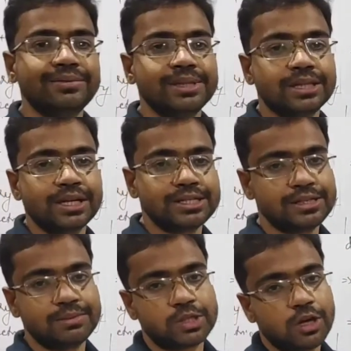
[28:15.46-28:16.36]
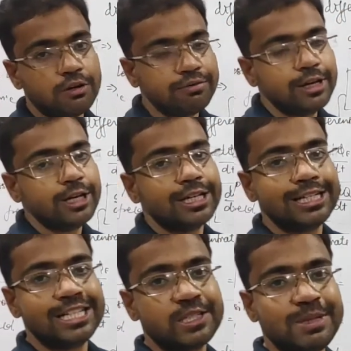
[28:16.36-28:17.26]
with the concept of
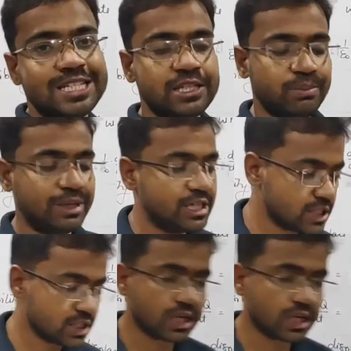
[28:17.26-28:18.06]
displacement